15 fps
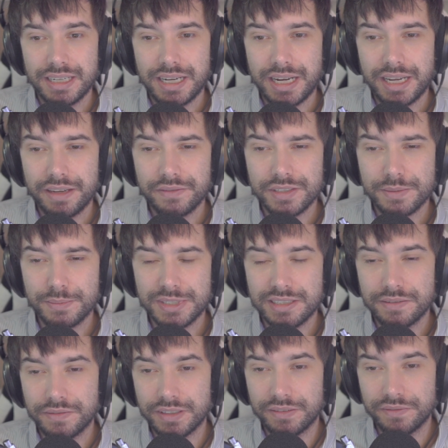I have a
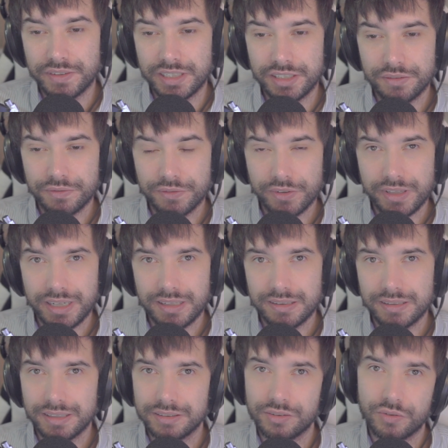specific video for
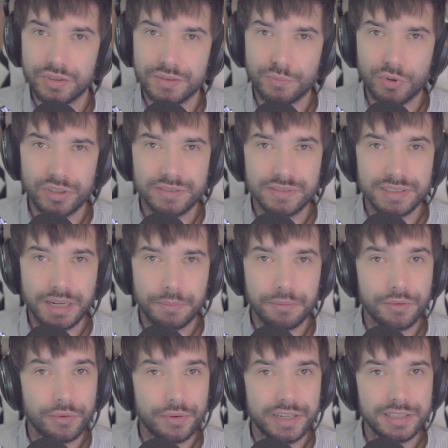that goes more into depth
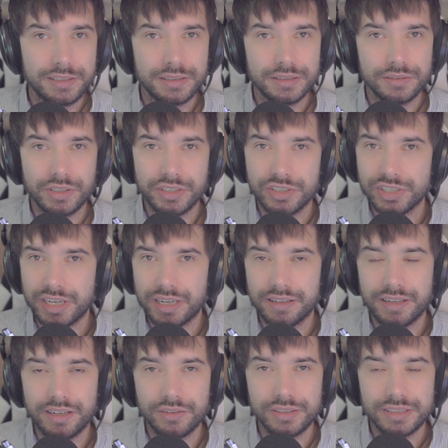already. You can check it
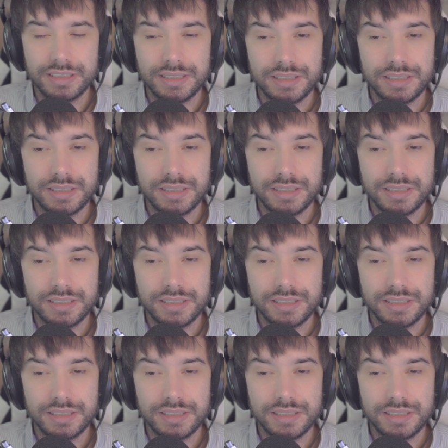out.